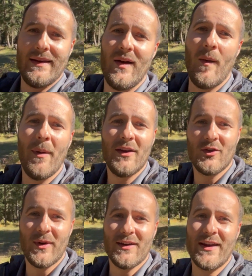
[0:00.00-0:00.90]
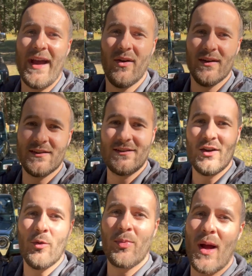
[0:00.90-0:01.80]
Now, a mud terrain tire is
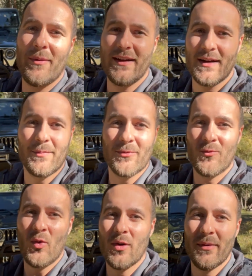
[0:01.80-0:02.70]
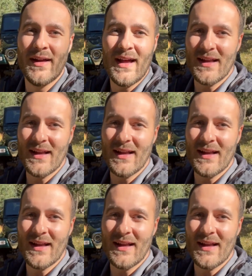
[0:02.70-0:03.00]
still probably going to perform